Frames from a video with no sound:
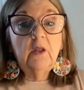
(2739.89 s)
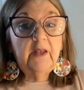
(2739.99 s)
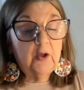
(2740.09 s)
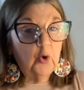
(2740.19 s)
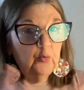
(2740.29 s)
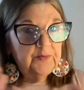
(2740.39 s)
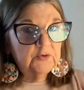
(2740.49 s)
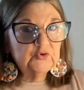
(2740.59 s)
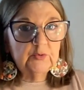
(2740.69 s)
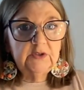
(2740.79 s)
Like
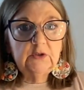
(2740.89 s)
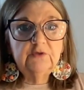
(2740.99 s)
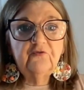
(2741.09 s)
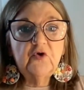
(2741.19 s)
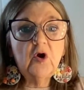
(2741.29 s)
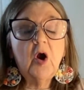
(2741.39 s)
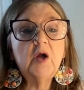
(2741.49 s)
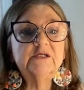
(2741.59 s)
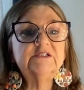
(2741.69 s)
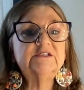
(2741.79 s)
oatmeal is really good for your
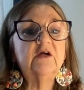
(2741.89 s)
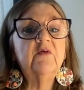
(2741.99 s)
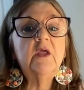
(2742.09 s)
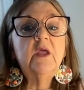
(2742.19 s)
heart and stuff.